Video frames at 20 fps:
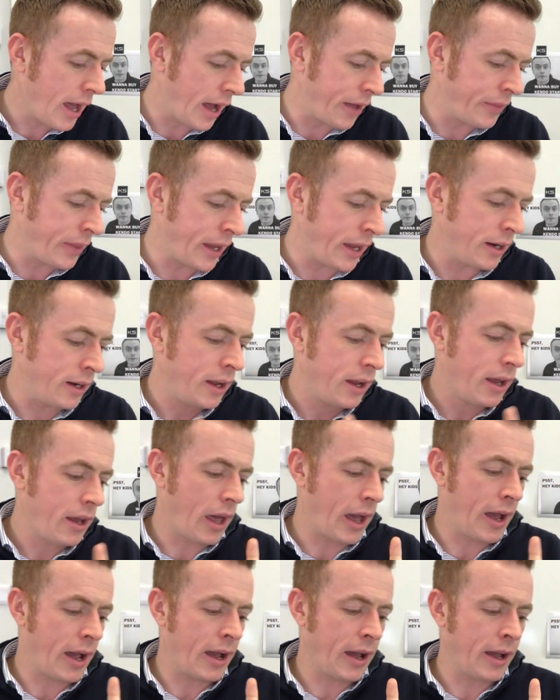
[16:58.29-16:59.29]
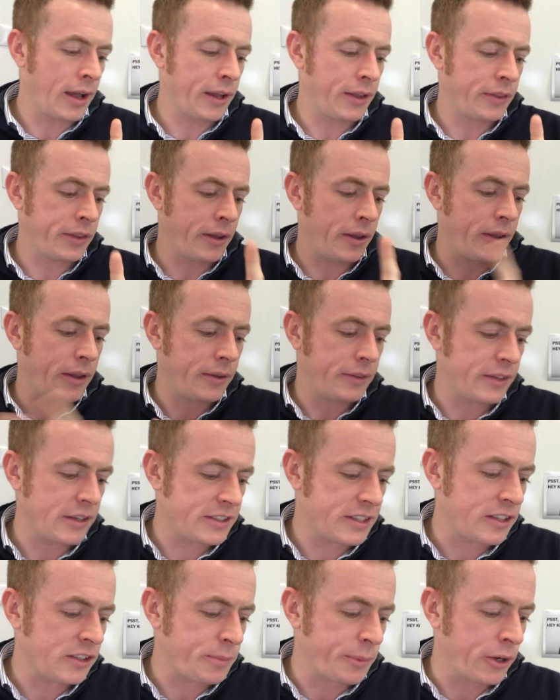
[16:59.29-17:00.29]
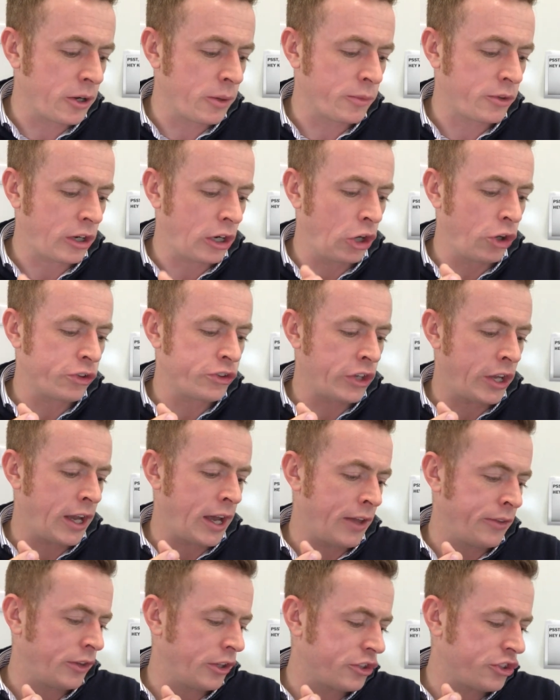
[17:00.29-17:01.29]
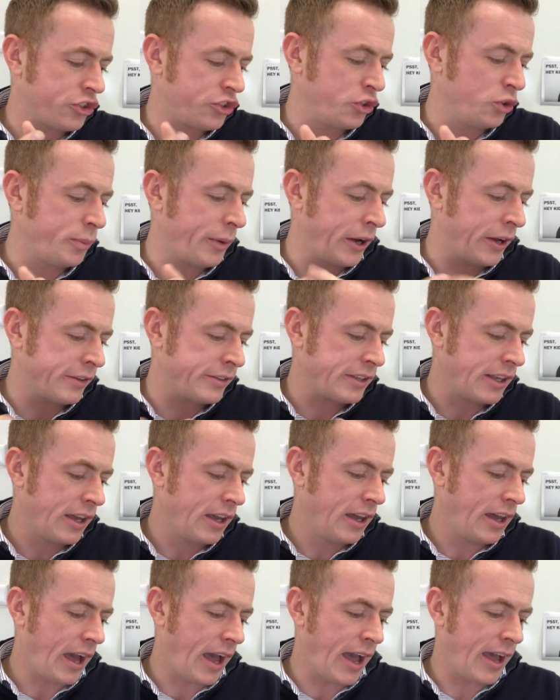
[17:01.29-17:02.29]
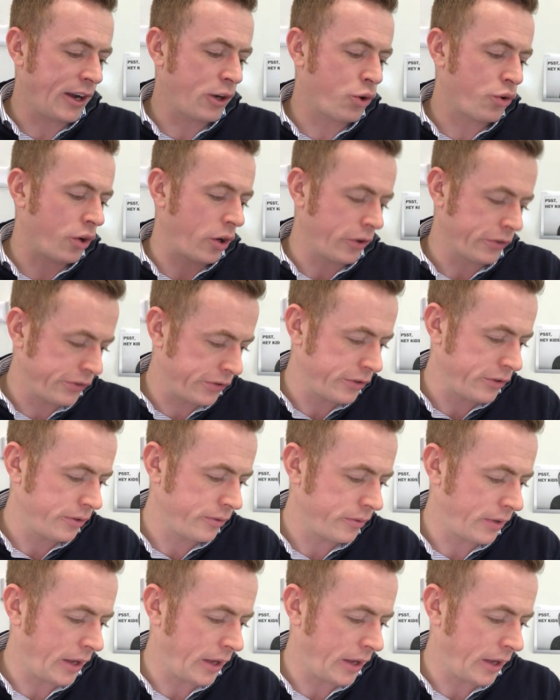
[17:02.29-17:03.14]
and then the distance becomes closer and the tsubas cross,